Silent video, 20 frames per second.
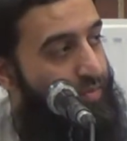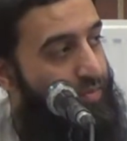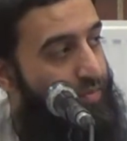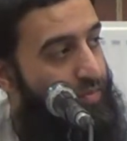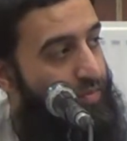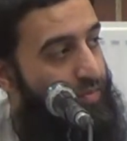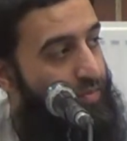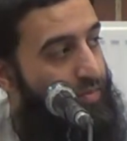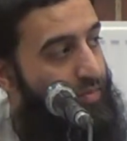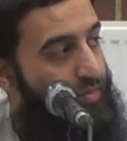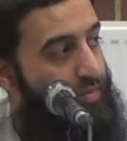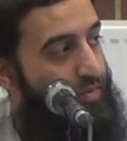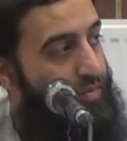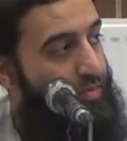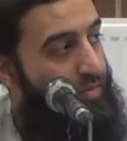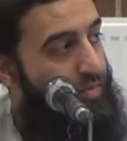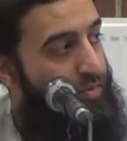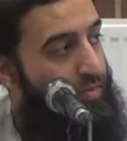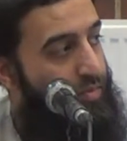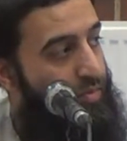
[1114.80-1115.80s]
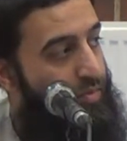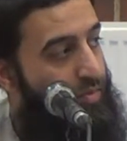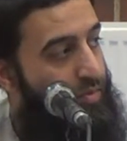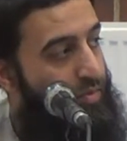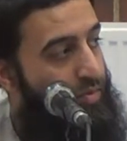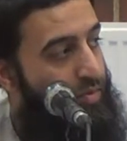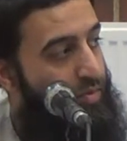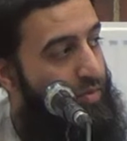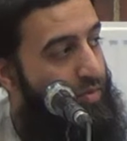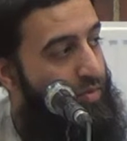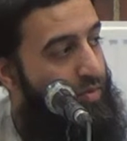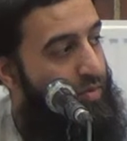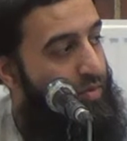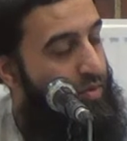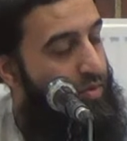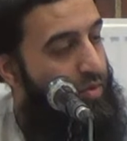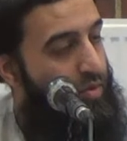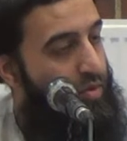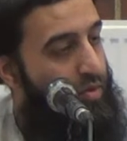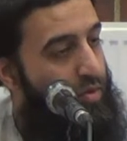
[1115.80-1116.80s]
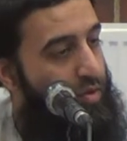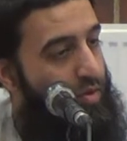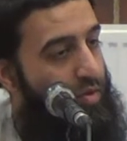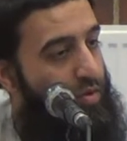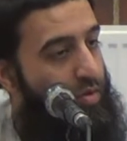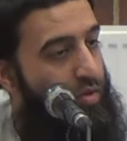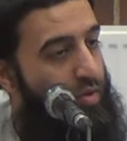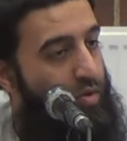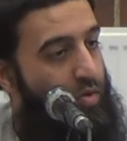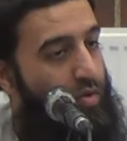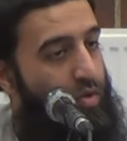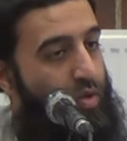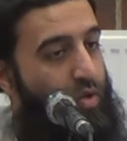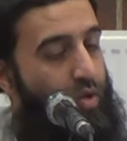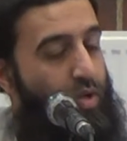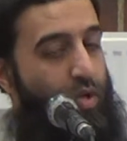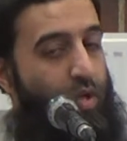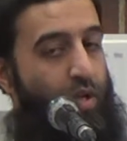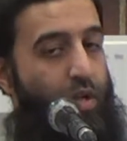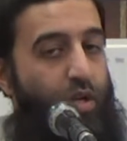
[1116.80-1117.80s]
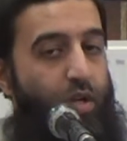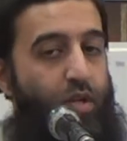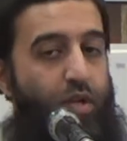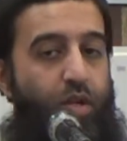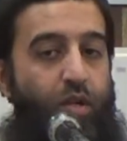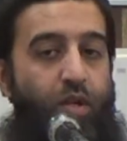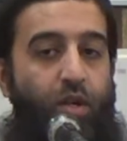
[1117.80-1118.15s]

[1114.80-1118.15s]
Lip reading: (silence)